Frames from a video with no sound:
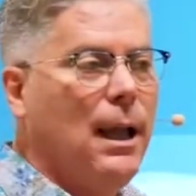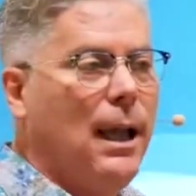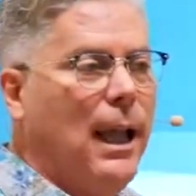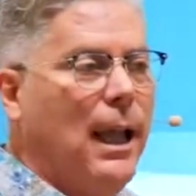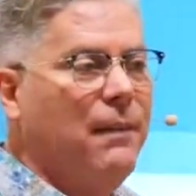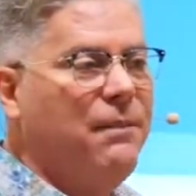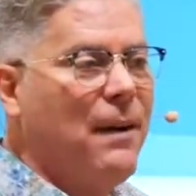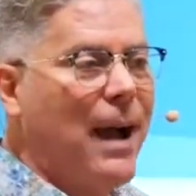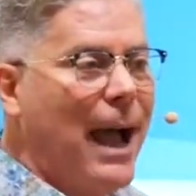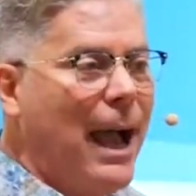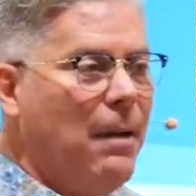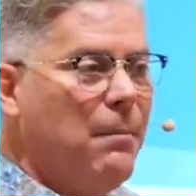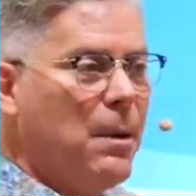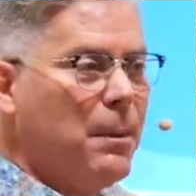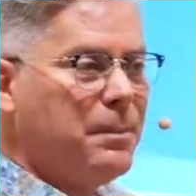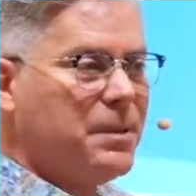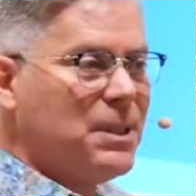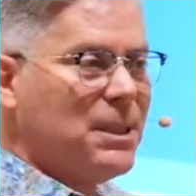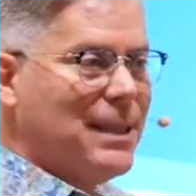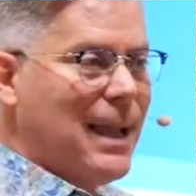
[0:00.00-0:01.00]
if I'm
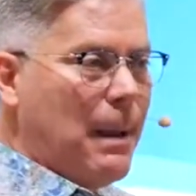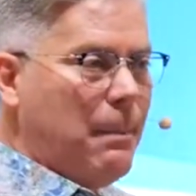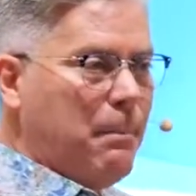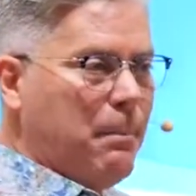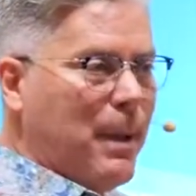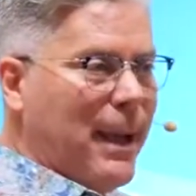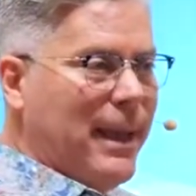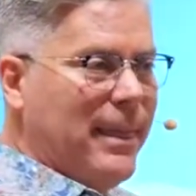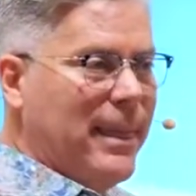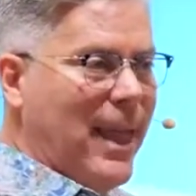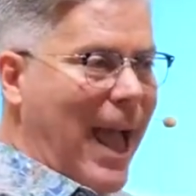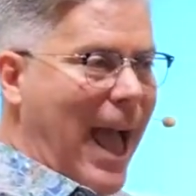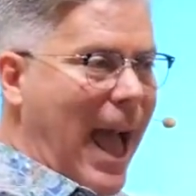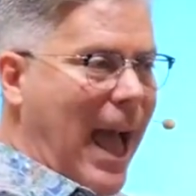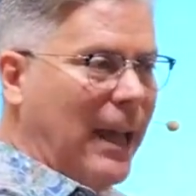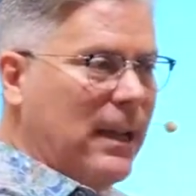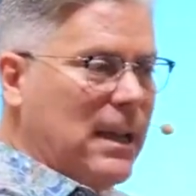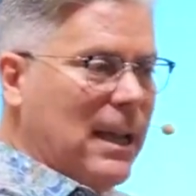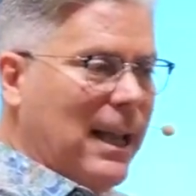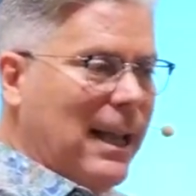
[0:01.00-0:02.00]
upset by
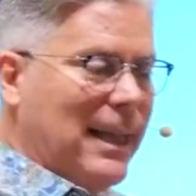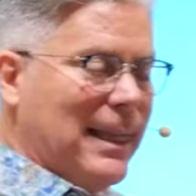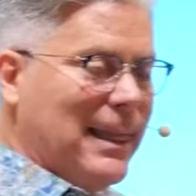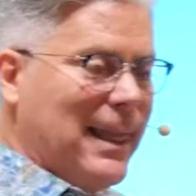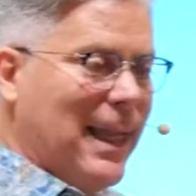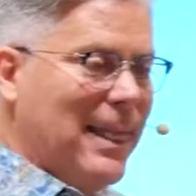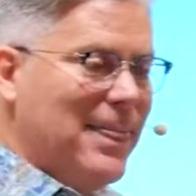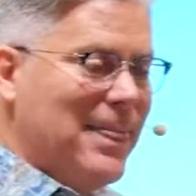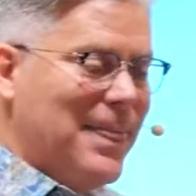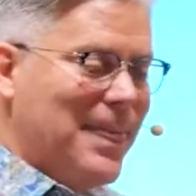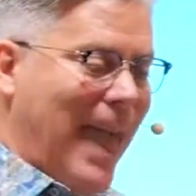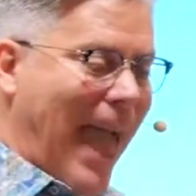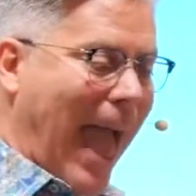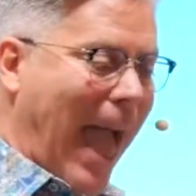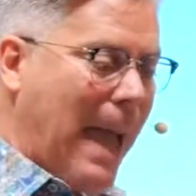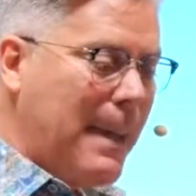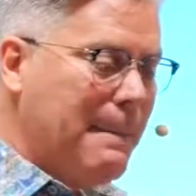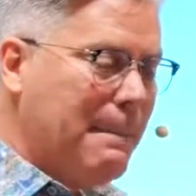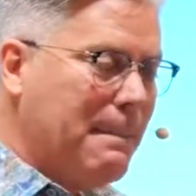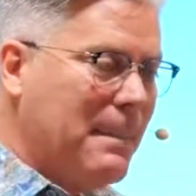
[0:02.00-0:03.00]
that, then
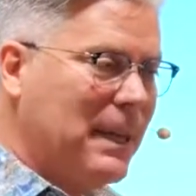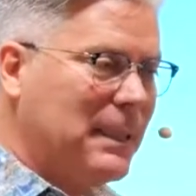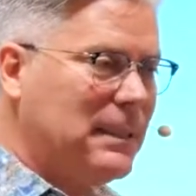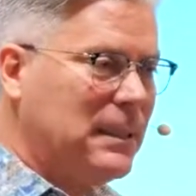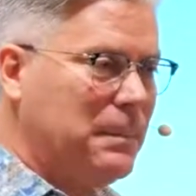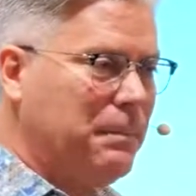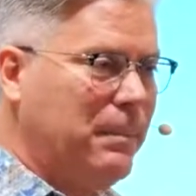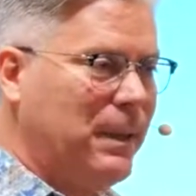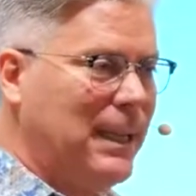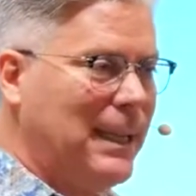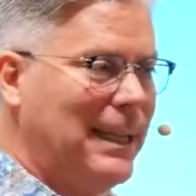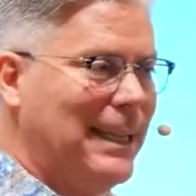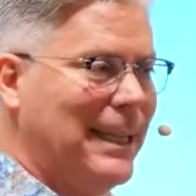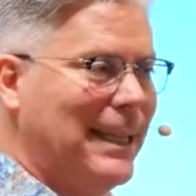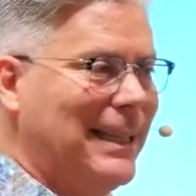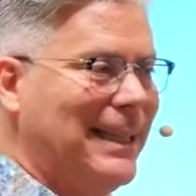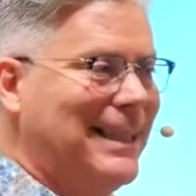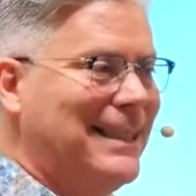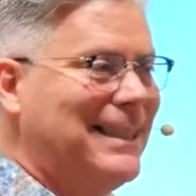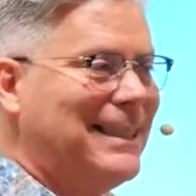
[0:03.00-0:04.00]
that must be
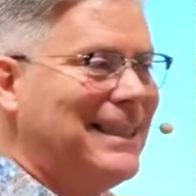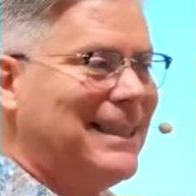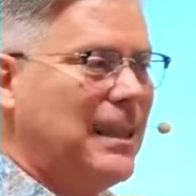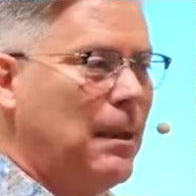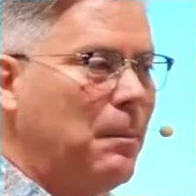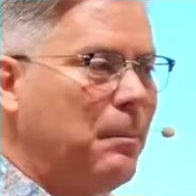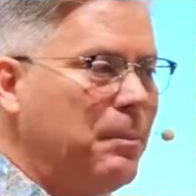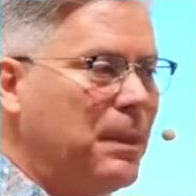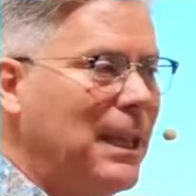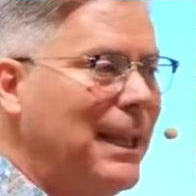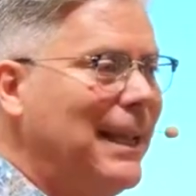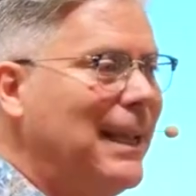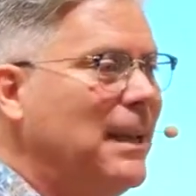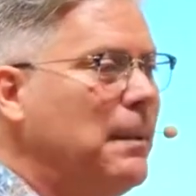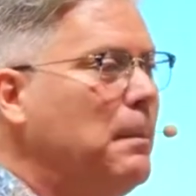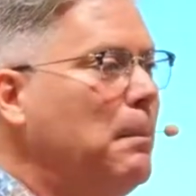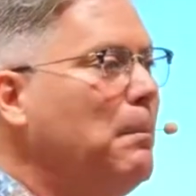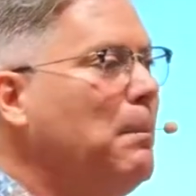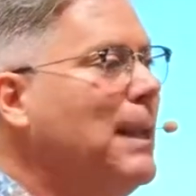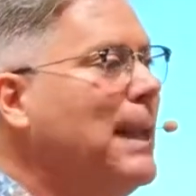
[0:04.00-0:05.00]
something
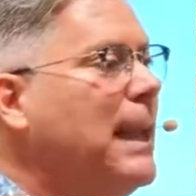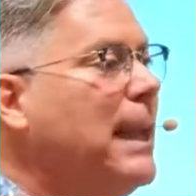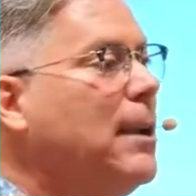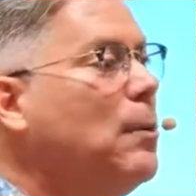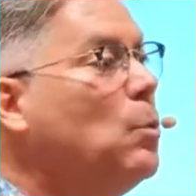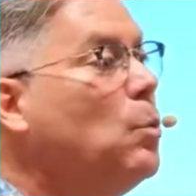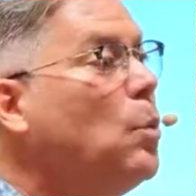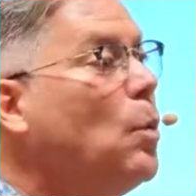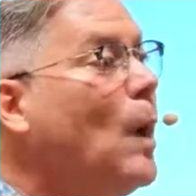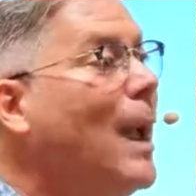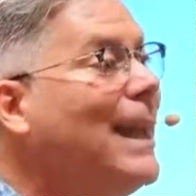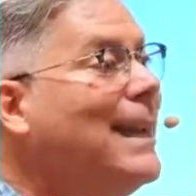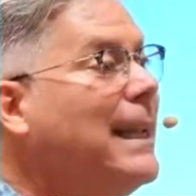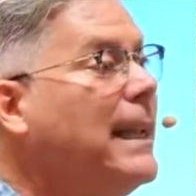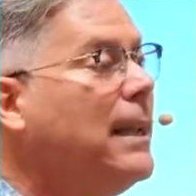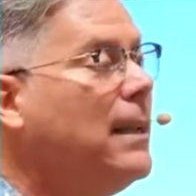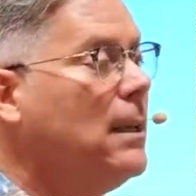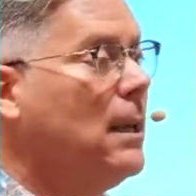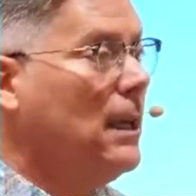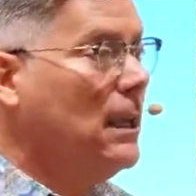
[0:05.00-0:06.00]
in me
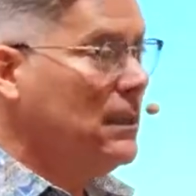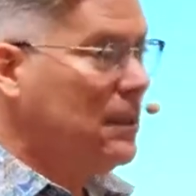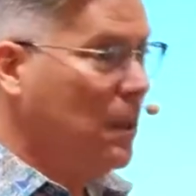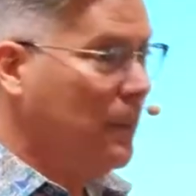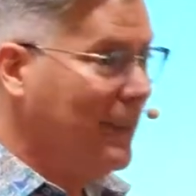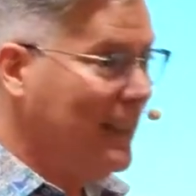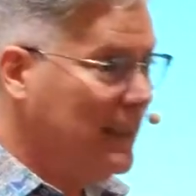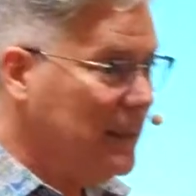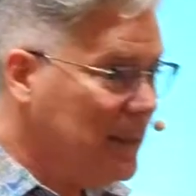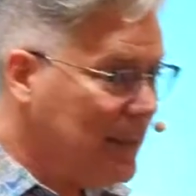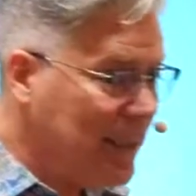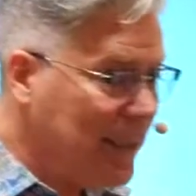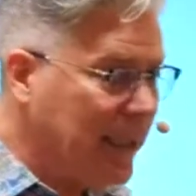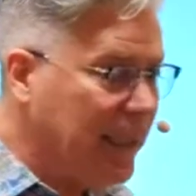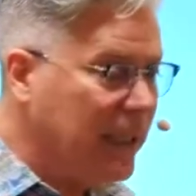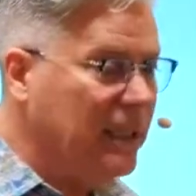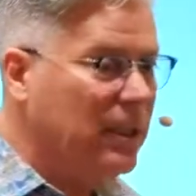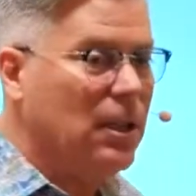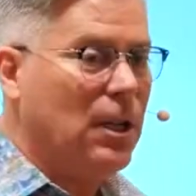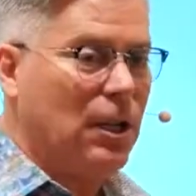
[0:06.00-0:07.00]
ready to be
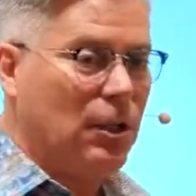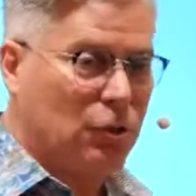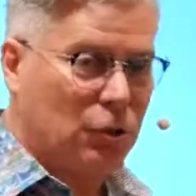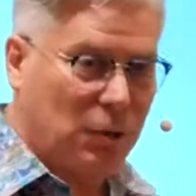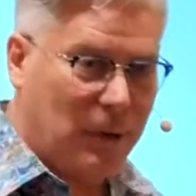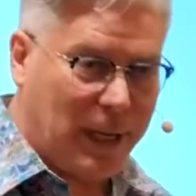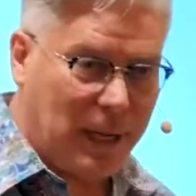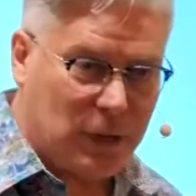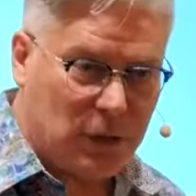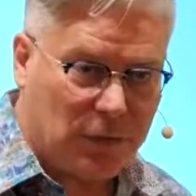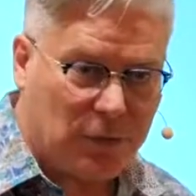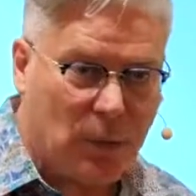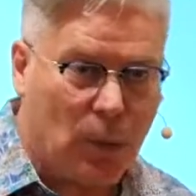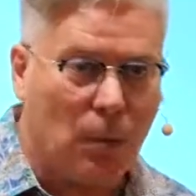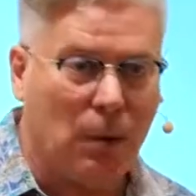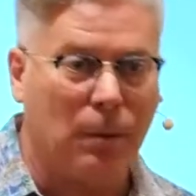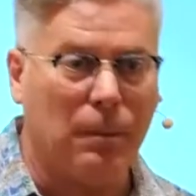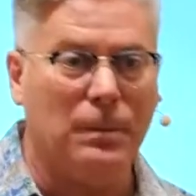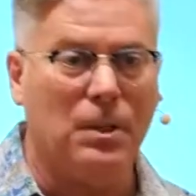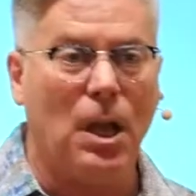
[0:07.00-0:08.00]
seen,
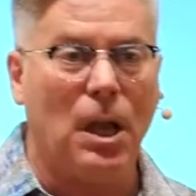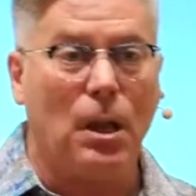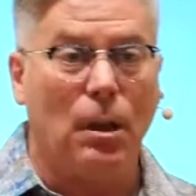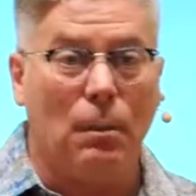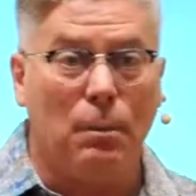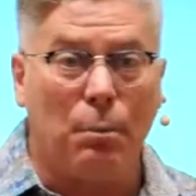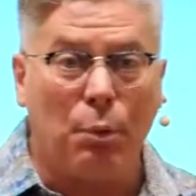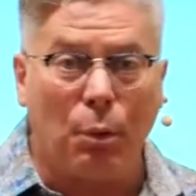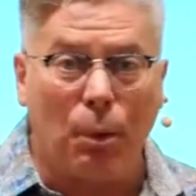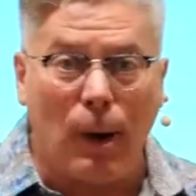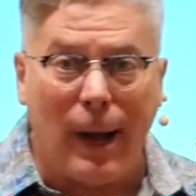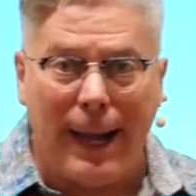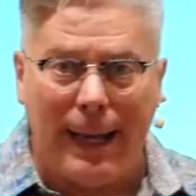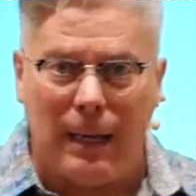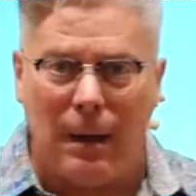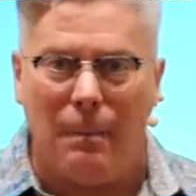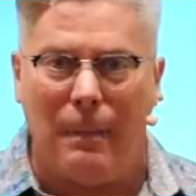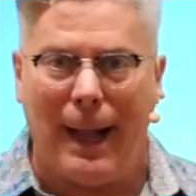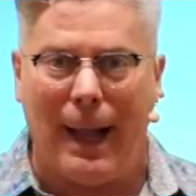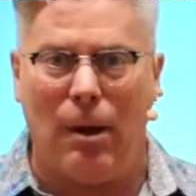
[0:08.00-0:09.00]
transformed, prayed
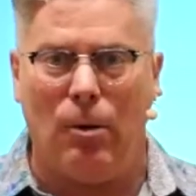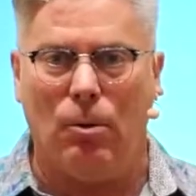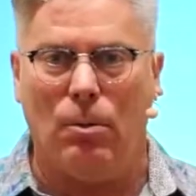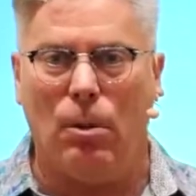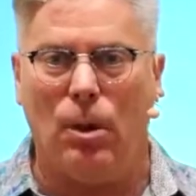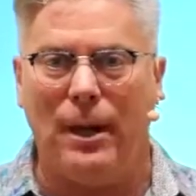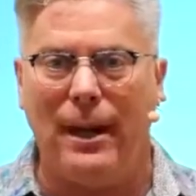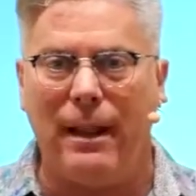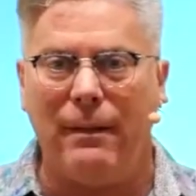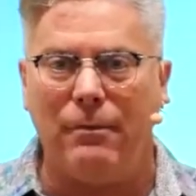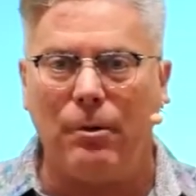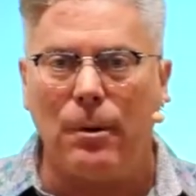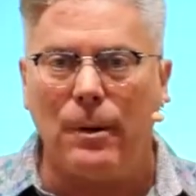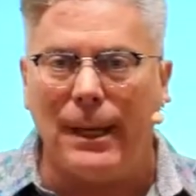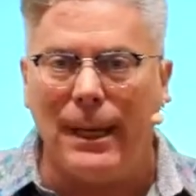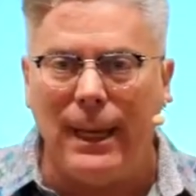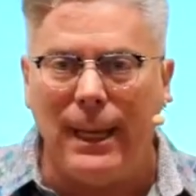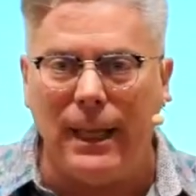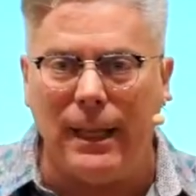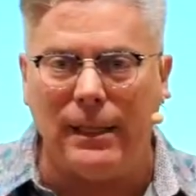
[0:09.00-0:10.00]
about, whatever
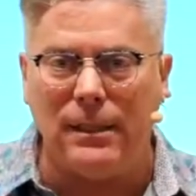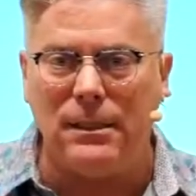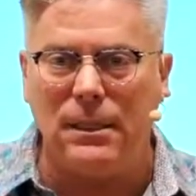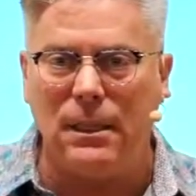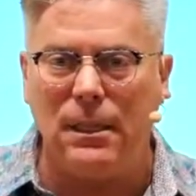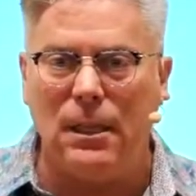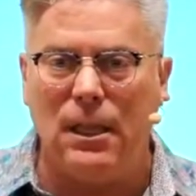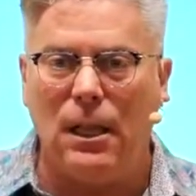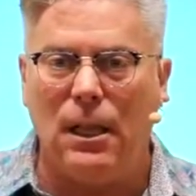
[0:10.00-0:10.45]
it is.